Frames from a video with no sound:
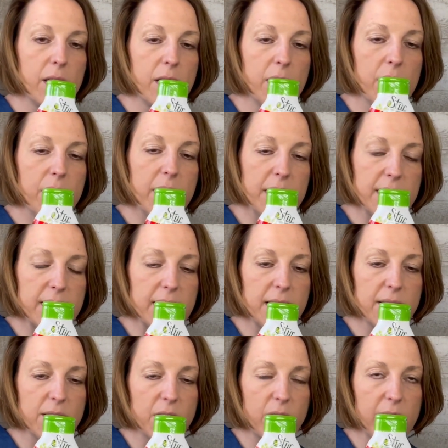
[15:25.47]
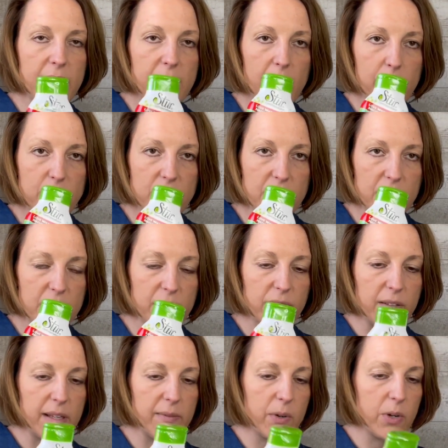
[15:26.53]
This is a great option to
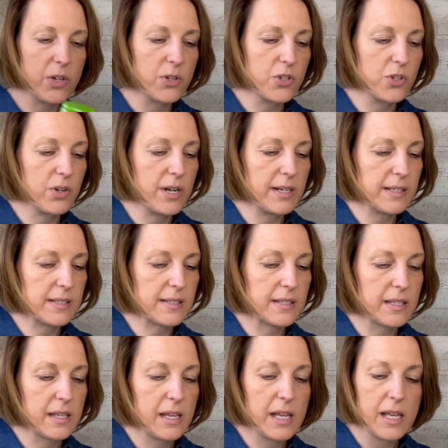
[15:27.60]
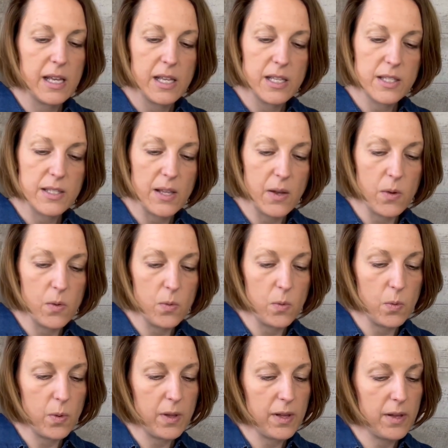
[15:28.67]
flavor your drinks.
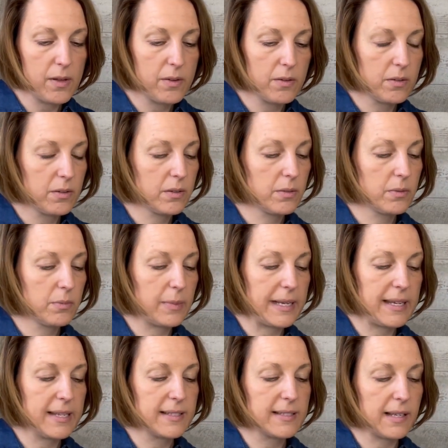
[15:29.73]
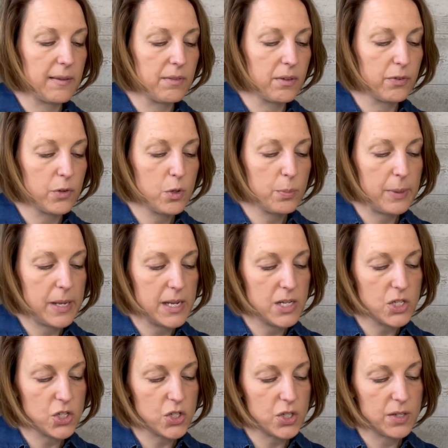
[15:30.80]
So my kids love the fruit
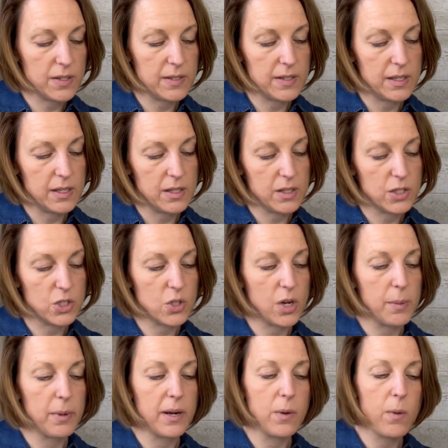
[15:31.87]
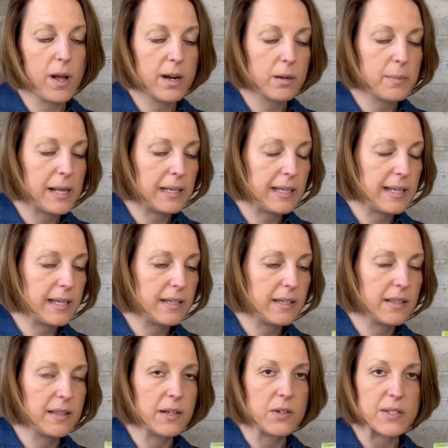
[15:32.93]
punch, strawberry watermelon,
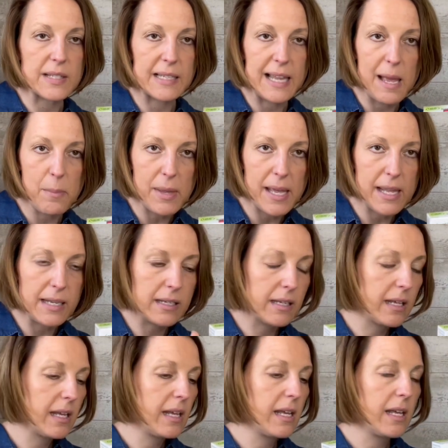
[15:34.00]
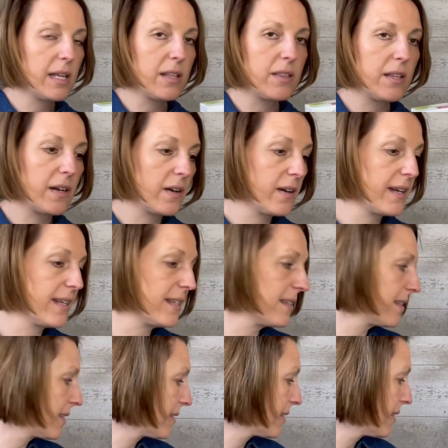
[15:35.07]
there's lemon, there
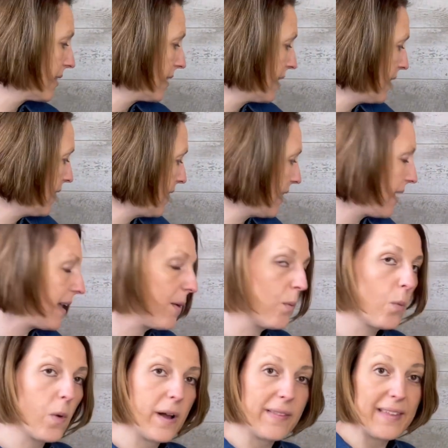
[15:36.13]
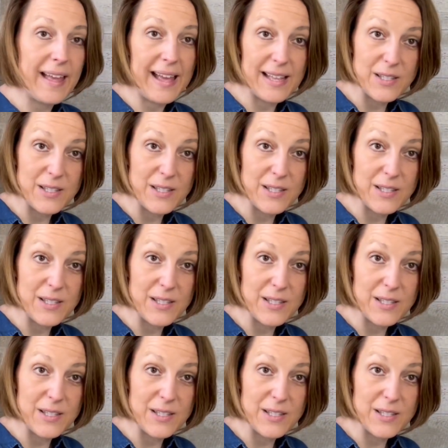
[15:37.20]
is one that has